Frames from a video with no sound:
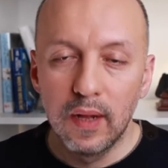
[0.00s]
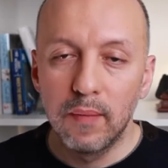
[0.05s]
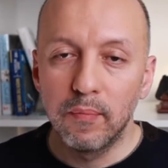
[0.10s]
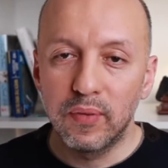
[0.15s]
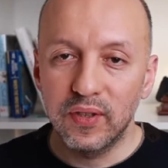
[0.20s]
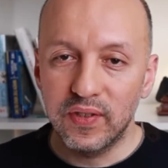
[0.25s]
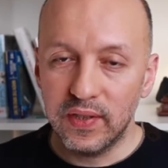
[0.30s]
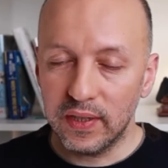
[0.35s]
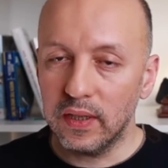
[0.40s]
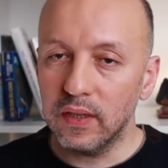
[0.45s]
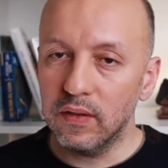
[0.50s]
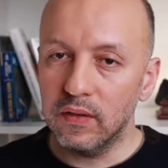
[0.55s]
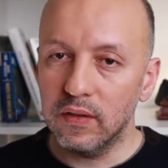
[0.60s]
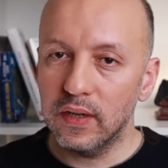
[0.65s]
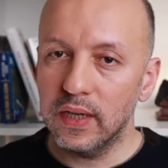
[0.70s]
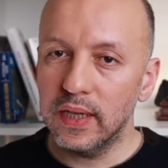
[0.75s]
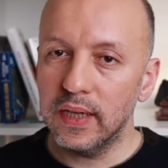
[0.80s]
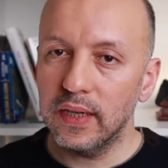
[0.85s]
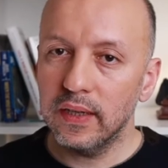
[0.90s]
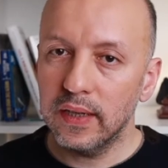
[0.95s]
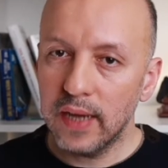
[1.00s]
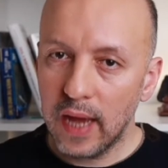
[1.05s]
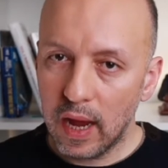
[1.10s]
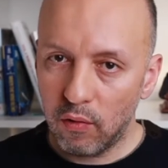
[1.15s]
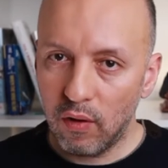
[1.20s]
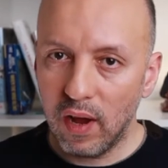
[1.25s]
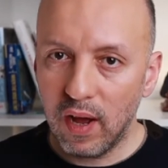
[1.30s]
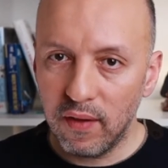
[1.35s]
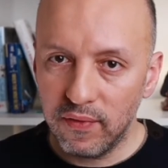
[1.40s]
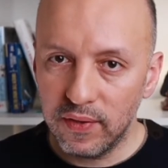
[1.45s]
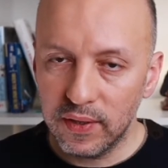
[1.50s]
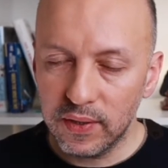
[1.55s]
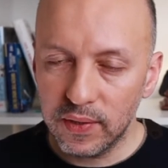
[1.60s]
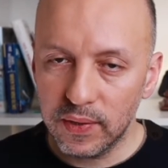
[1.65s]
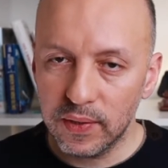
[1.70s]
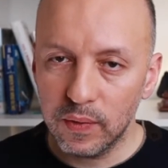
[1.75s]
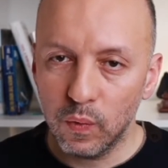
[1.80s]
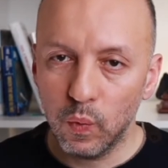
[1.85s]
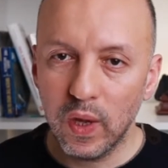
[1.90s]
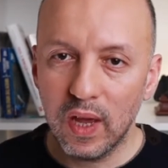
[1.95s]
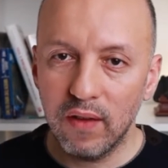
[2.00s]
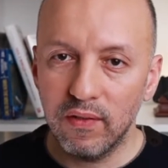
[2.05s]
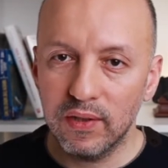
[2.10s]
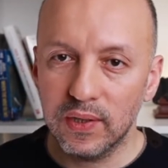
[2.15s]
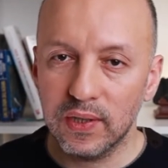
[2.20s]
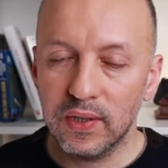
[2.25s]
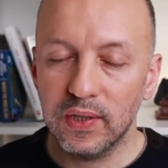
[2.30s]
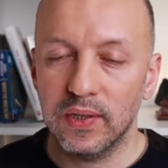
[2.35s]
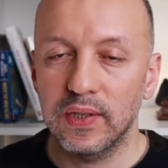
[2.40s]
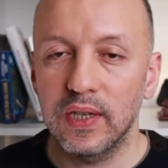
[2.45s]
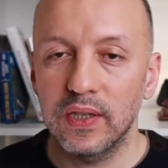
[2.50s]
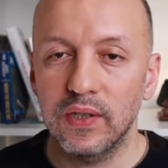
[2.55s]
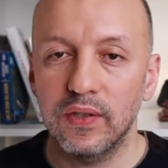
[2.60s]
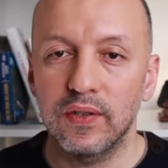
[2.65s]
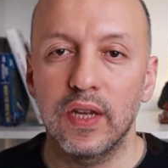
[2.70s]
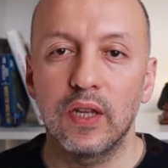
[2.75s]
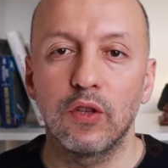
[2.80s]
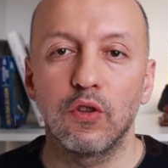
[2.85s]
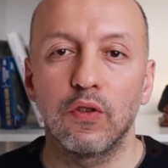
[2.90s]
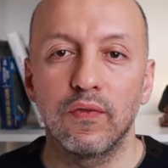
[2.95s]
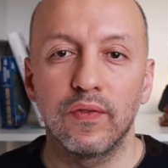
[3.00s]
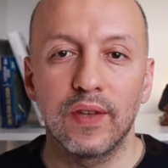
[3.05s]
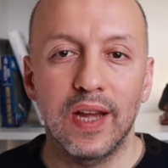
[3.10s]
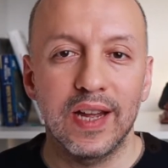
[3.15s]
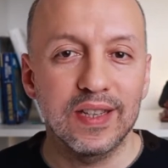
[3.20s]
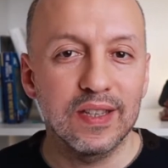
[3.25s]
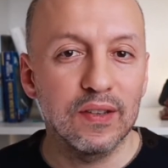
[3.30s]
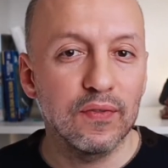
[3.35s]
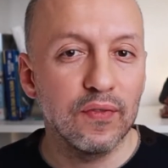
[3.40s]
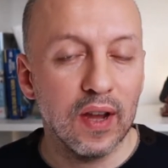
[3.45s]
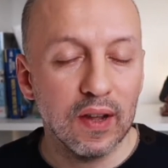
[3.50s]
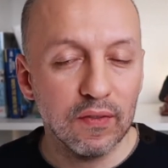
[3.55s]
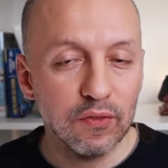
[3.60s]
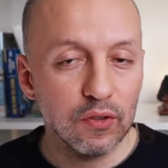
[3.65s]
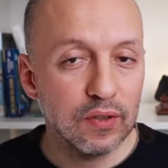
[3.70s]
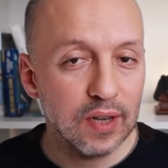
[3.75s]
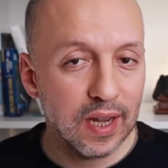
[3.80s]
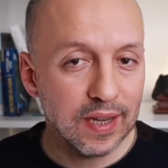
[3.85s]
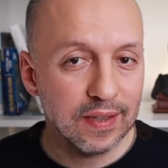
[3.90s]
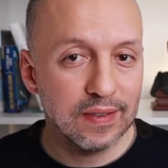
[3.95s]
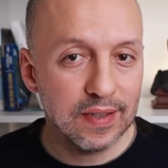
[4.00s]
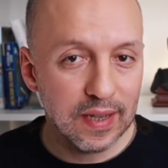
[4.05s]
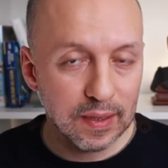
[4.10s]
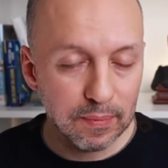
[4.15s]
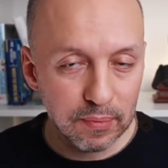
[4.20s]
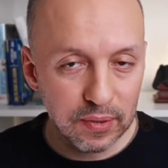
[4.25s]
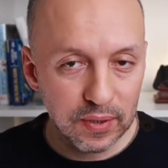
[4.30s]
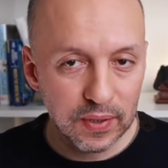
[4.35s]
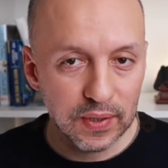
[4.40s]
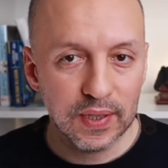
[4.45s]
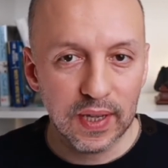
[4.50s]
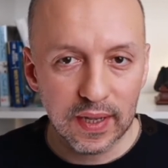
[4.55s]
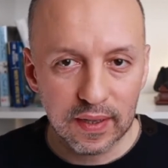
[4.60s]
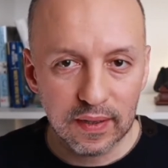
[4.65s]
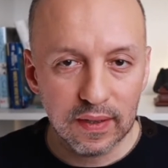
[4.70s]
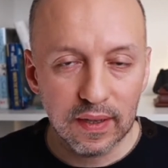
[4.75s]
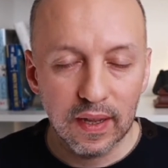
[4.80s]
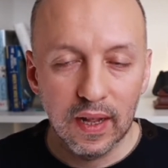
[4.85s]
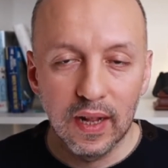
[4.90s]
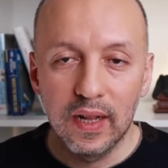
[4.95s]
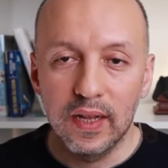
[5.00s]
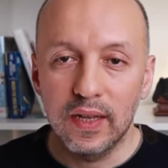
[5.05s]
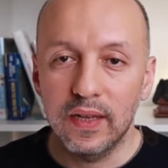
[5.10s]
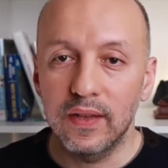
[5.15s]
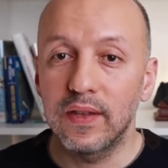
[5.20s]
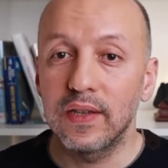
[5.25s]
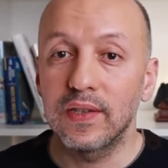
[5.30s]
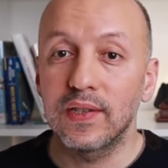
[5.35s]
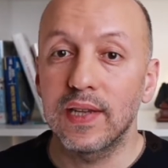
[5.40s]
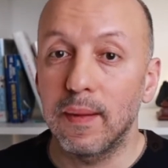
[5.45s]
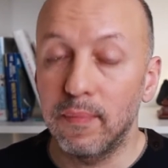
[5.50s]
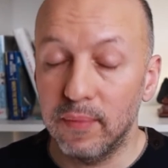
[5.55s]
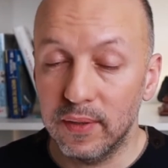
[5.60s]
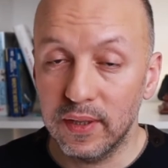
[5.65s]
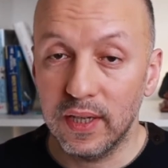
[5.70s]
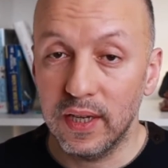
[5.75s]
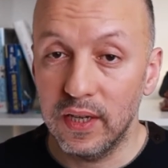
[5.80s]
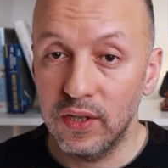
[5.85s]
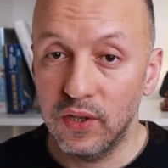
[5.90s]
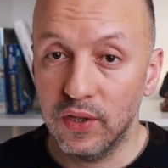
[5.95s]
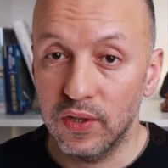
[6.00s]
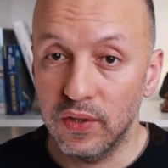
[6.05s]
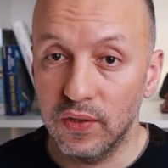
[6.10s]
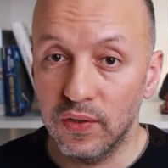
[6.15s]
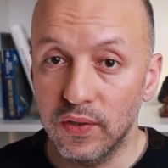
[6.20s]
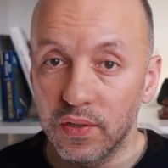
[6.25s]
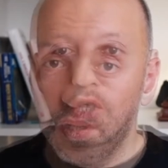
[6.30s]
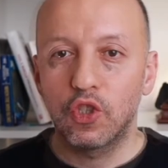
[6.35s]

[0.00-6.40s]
Particularly in our office, we have a success rate of 95 to 98% in these applications.